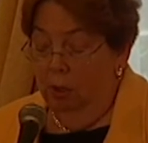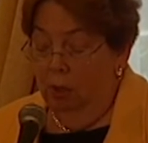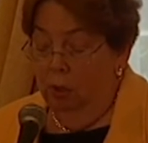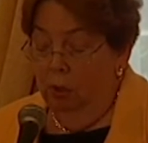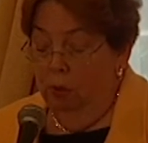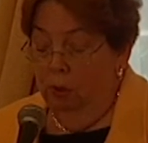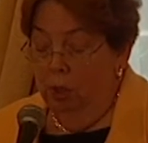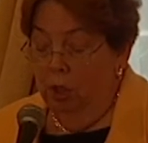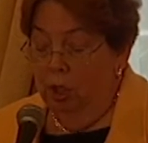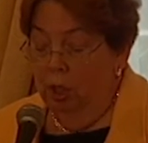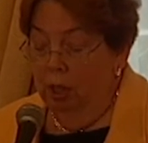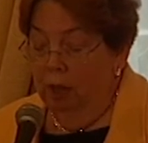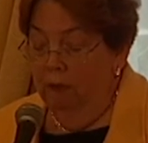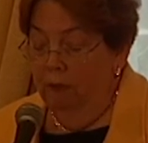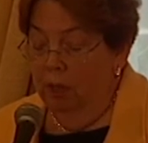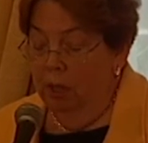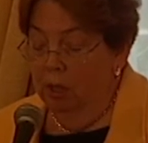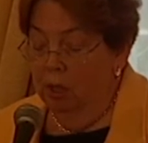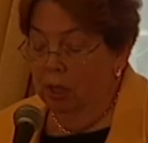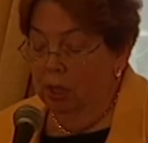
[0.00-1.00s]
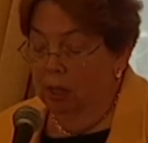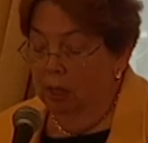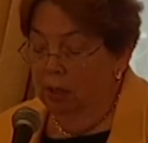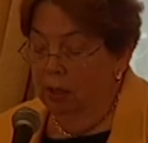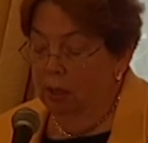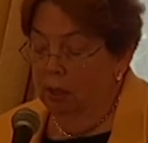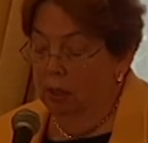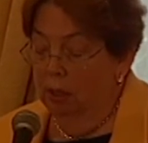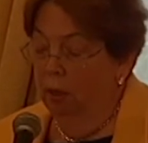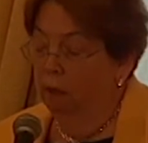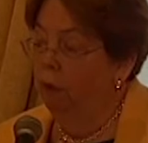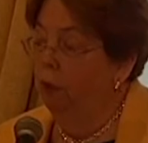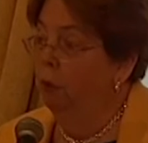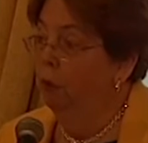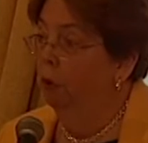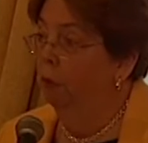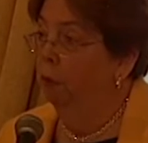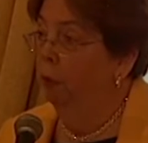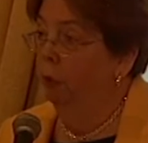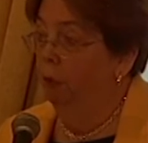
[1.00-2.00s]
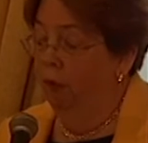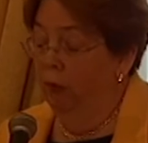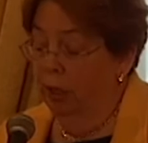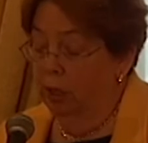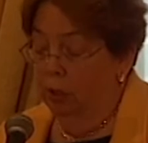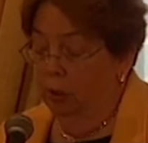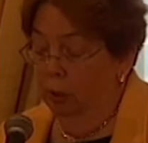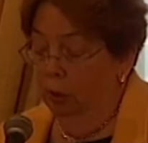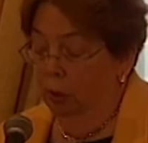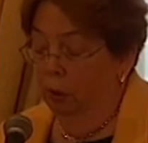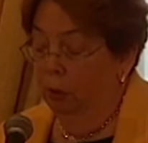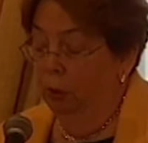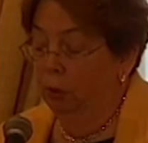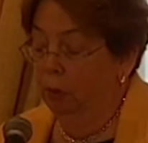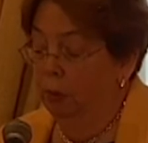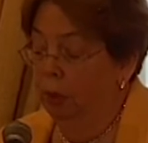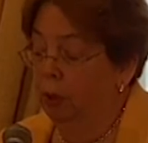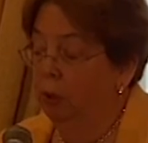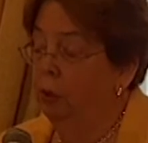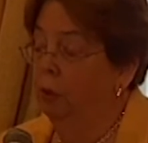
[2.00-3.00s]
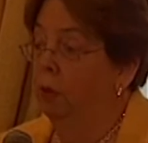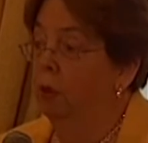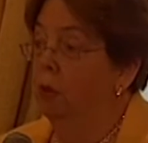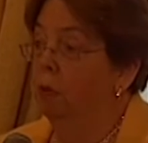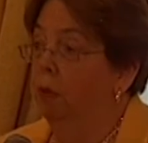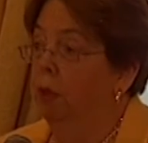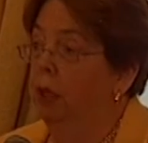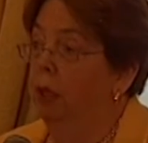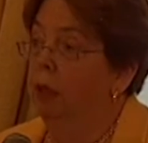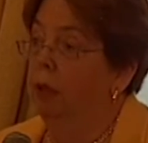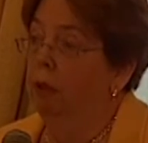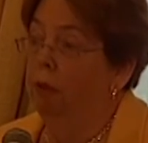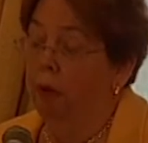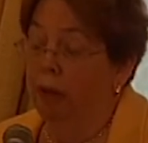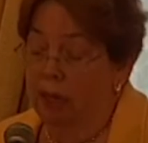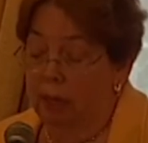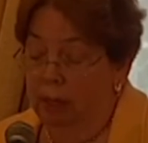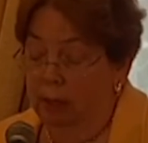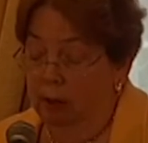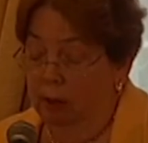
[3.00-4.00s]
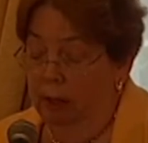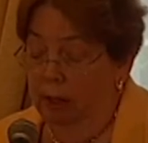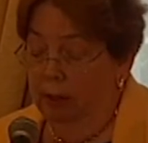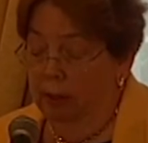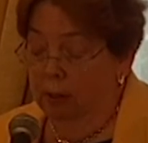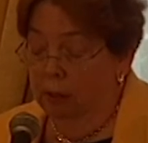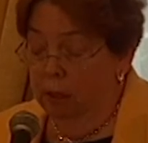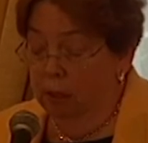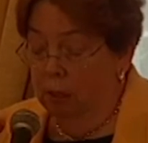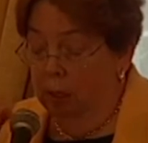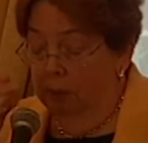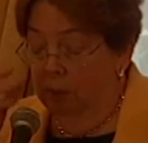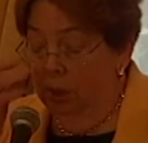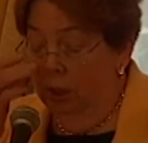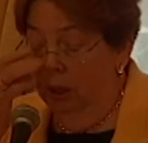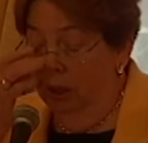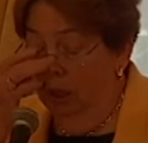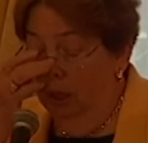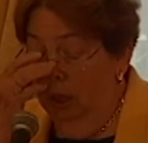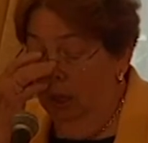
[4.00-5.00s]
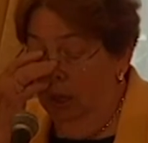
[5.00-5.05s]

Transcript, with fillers: To achieve these ends, in the view of Professor Goldman, who has written a great deal on this subject,